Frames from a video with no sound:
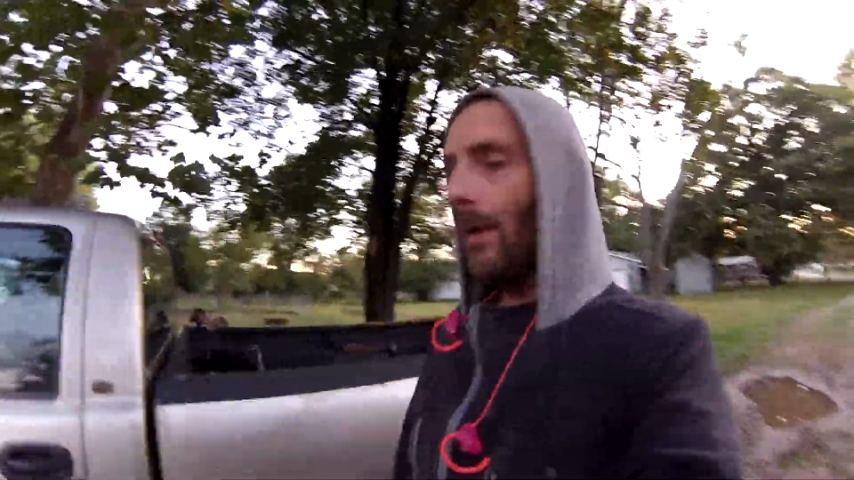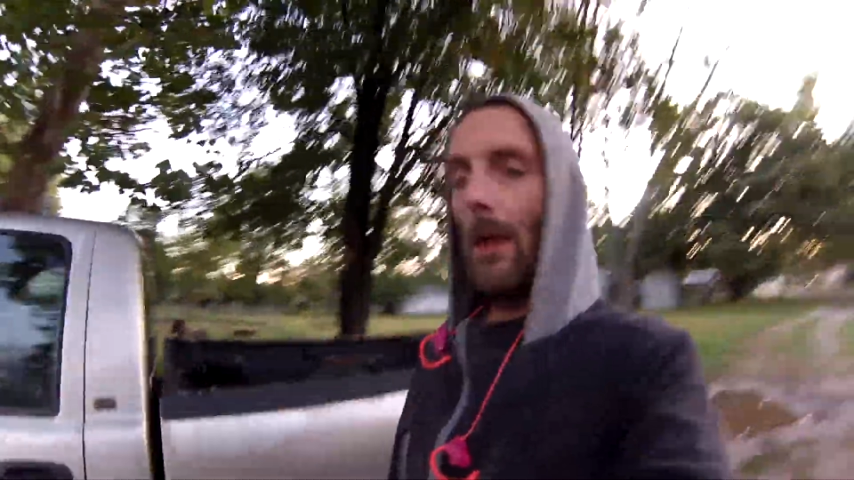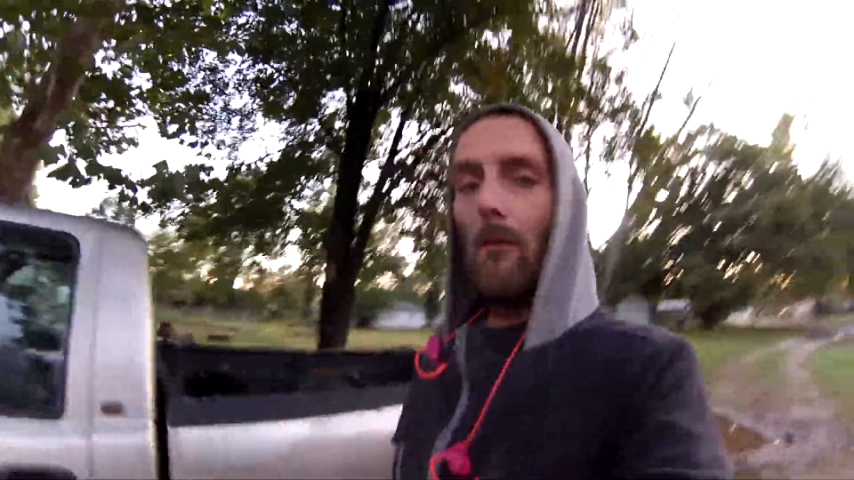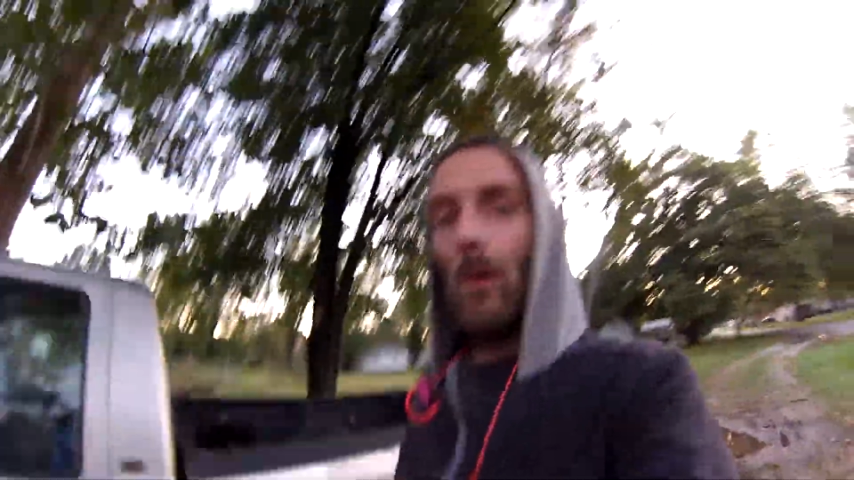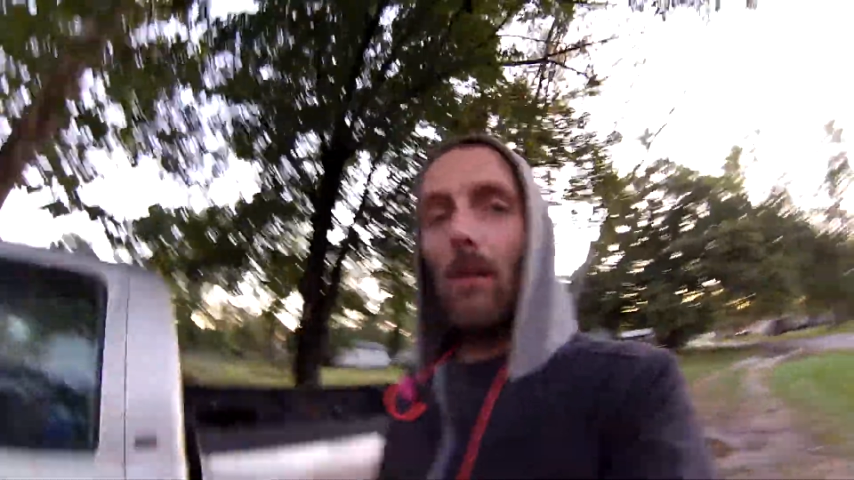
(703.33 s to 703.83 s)

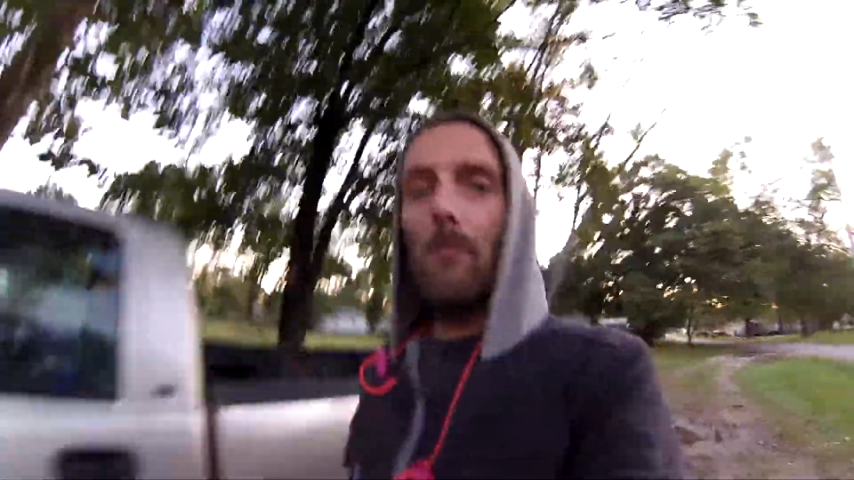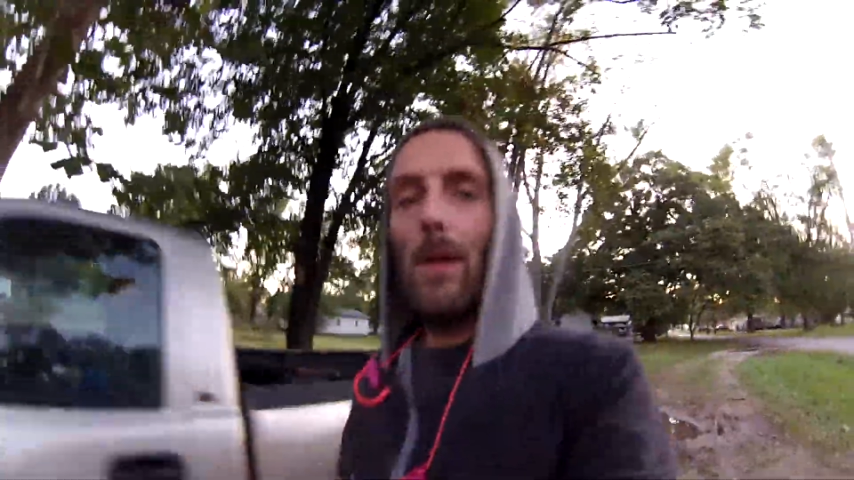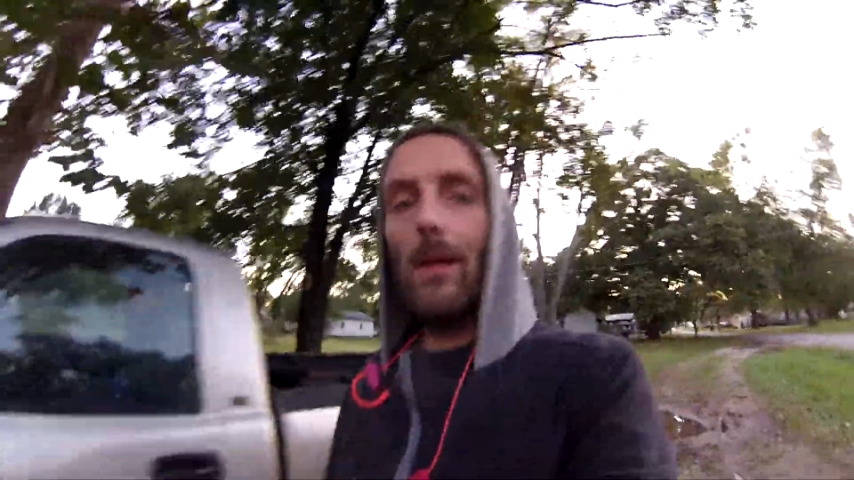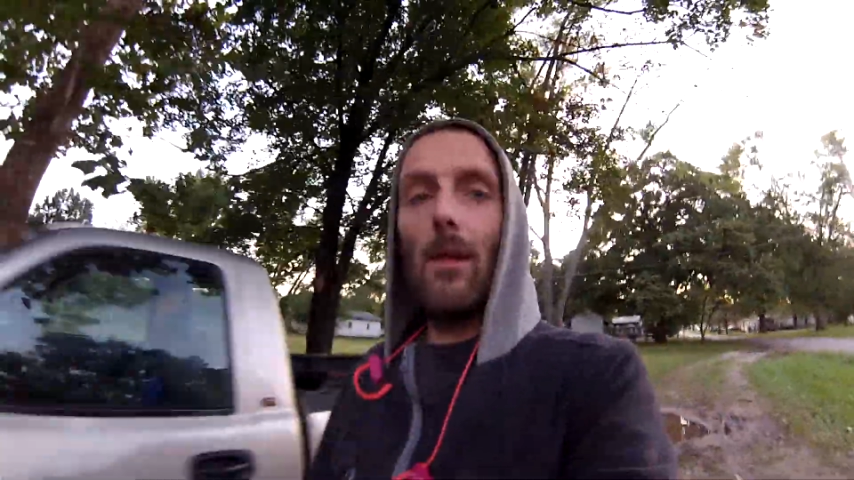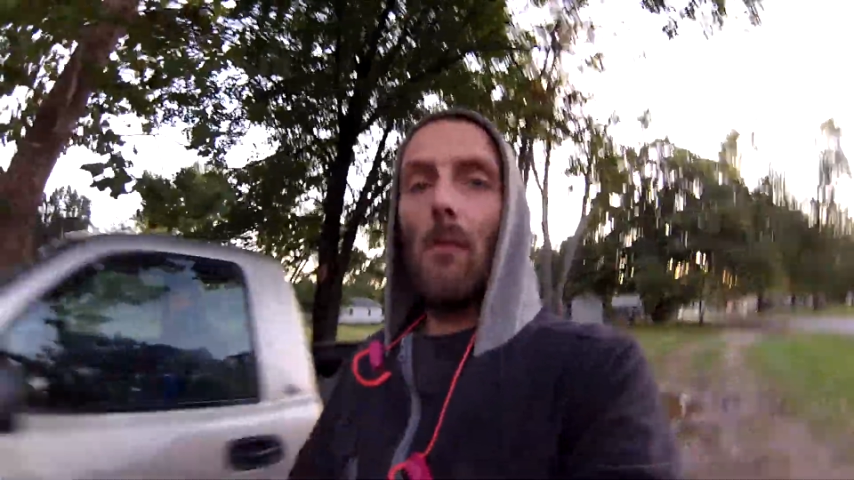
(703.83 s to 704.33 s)
It was
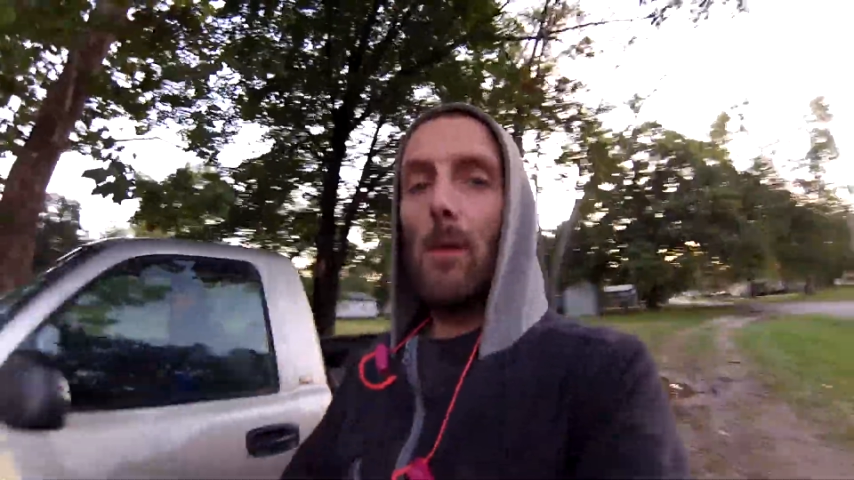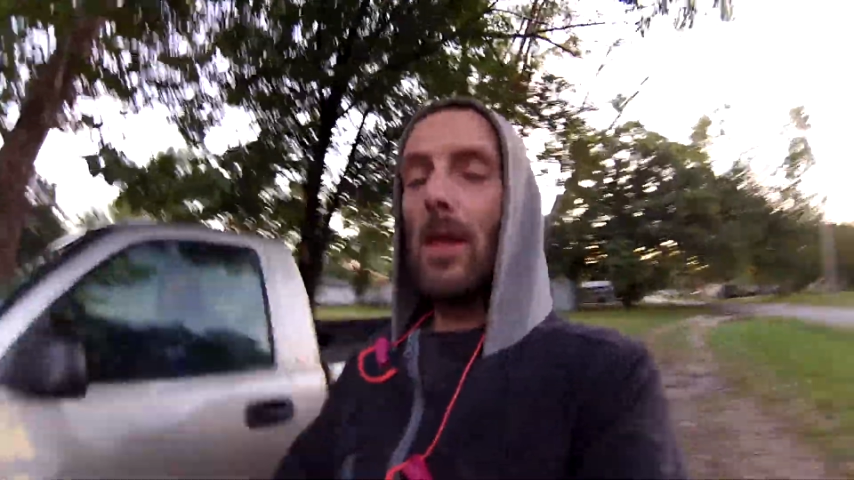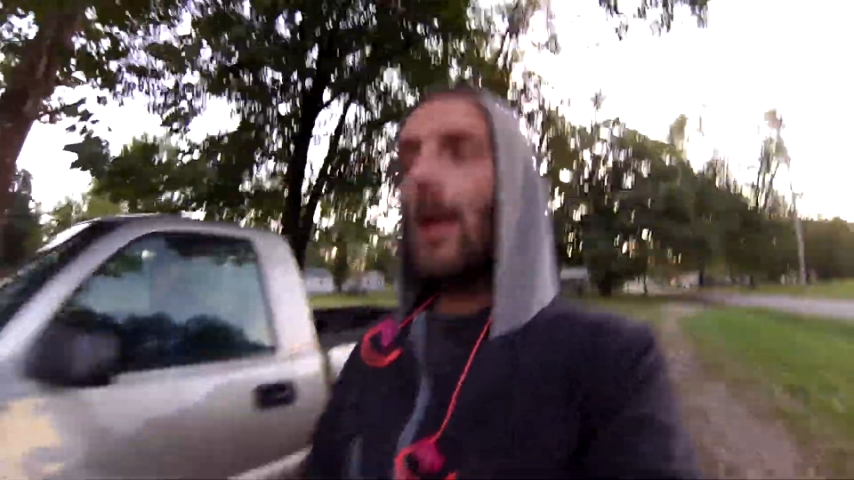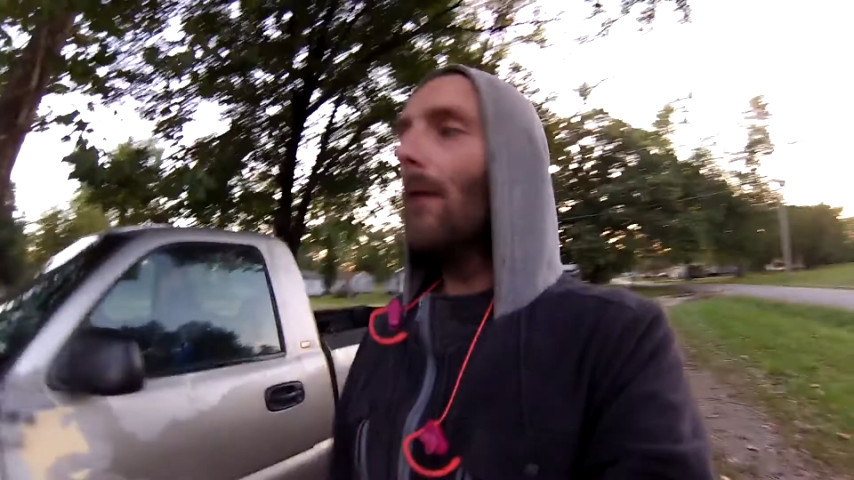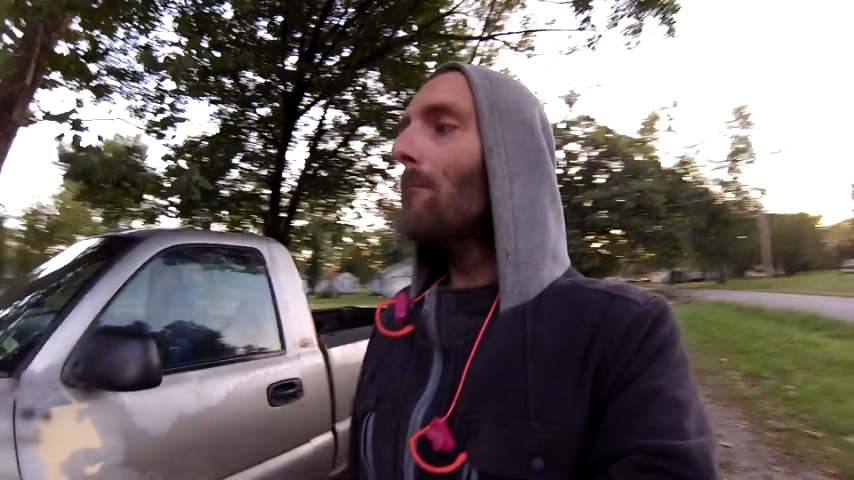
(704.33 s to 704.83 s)
meant to be